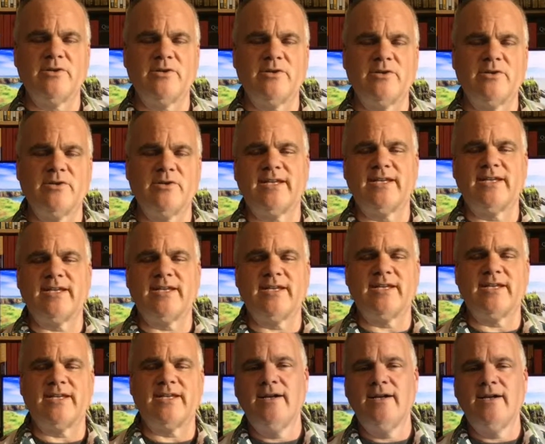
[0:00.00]
today
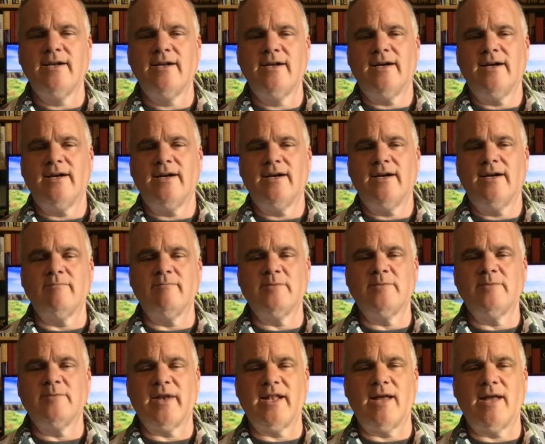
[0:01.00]

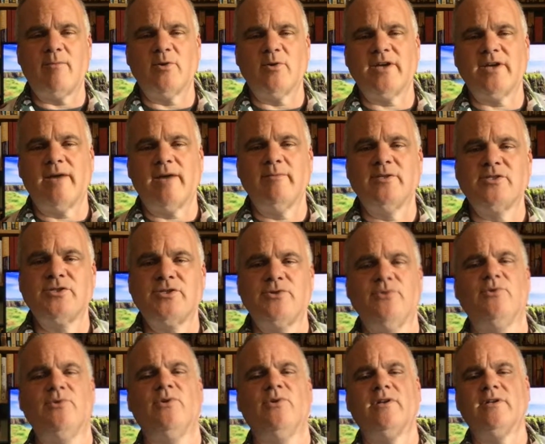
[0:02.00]
spend a lot more time in
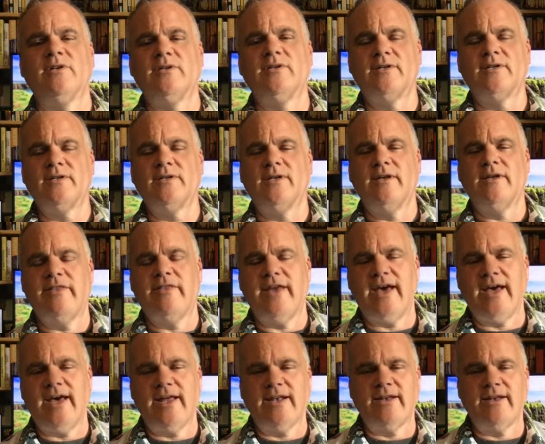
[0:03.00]
school
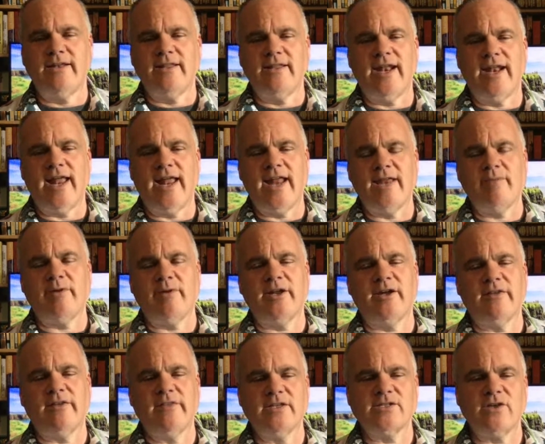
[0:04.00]
than anybody
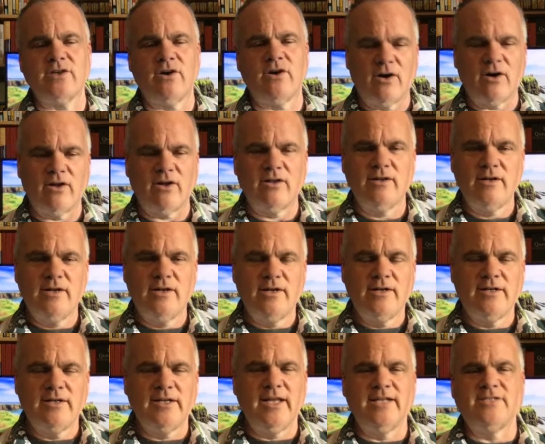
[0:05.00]
on this call
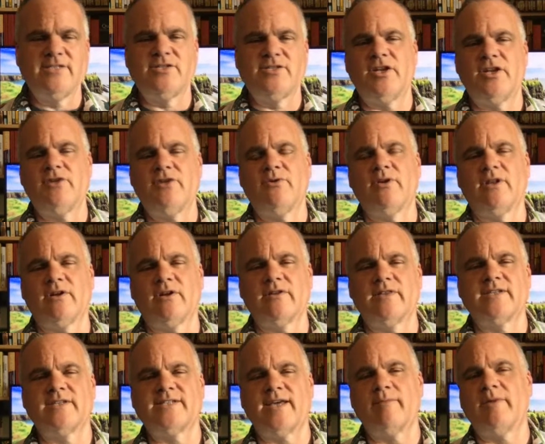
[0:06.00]
needs to do to learn the
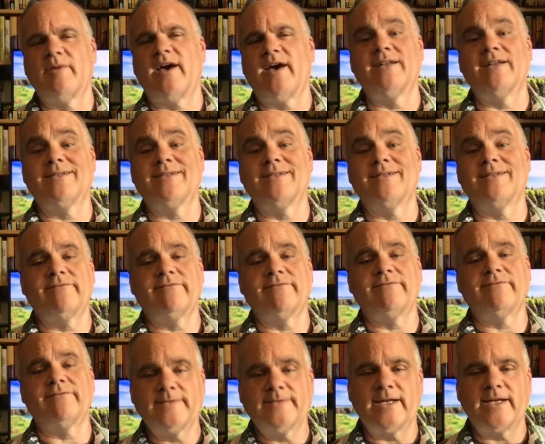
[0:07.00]
same kind of stuff
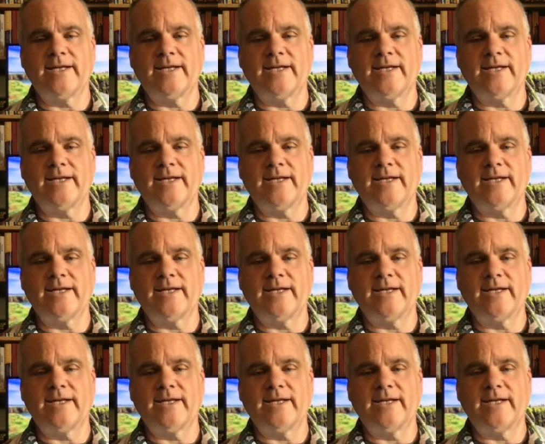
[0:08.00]
today.